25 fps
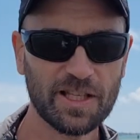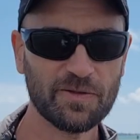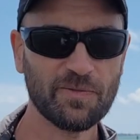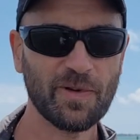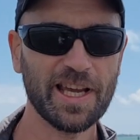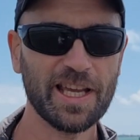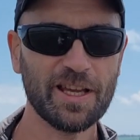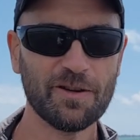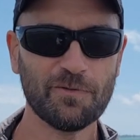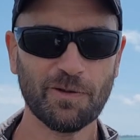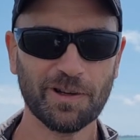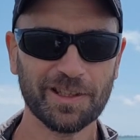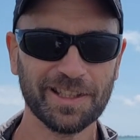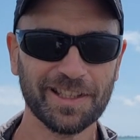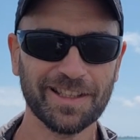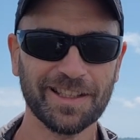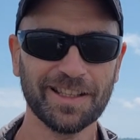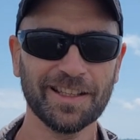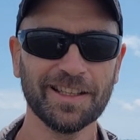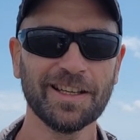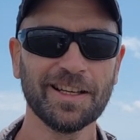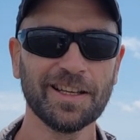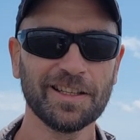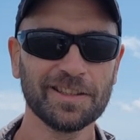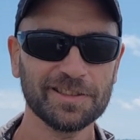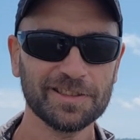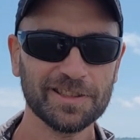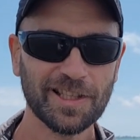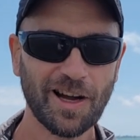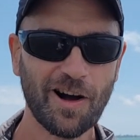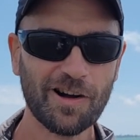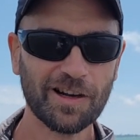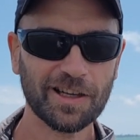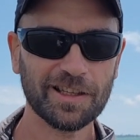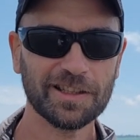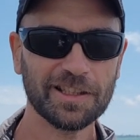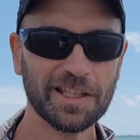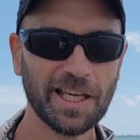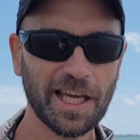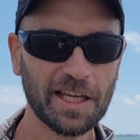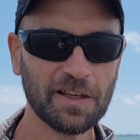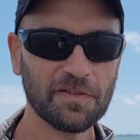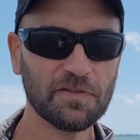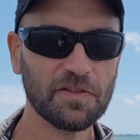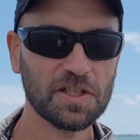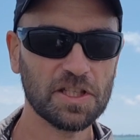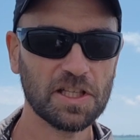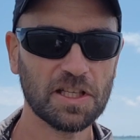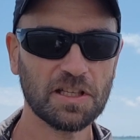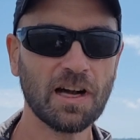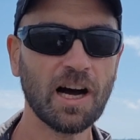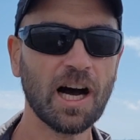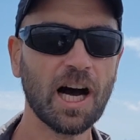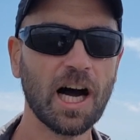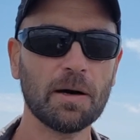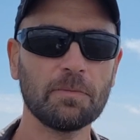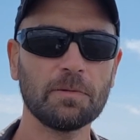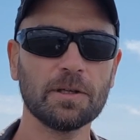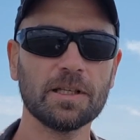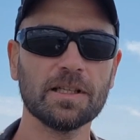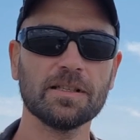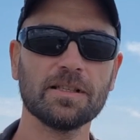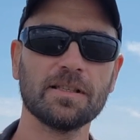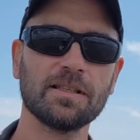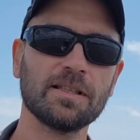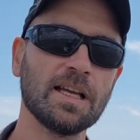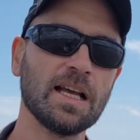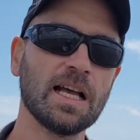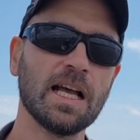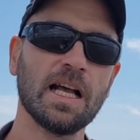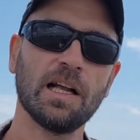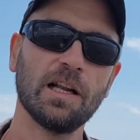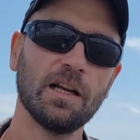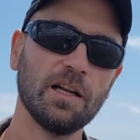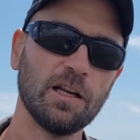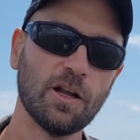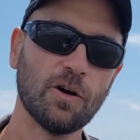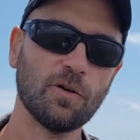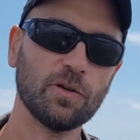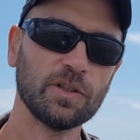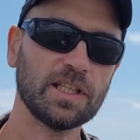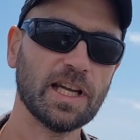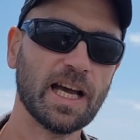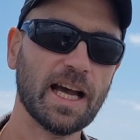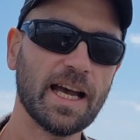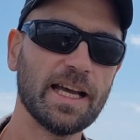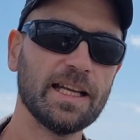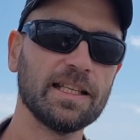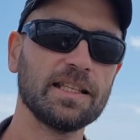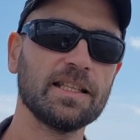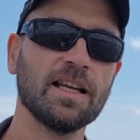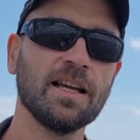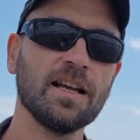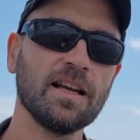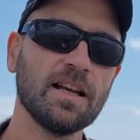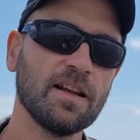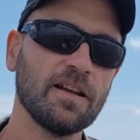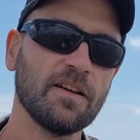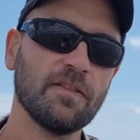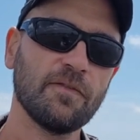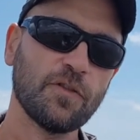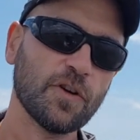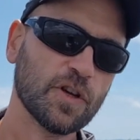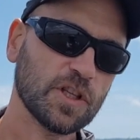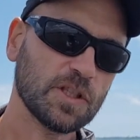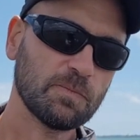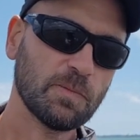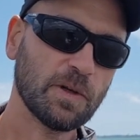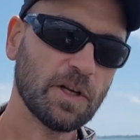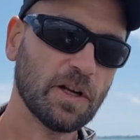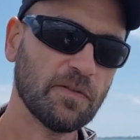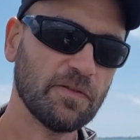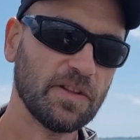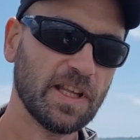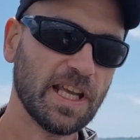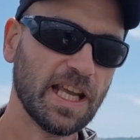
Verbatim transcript: where you want to target kingfish in harbors, low tide, first bit of the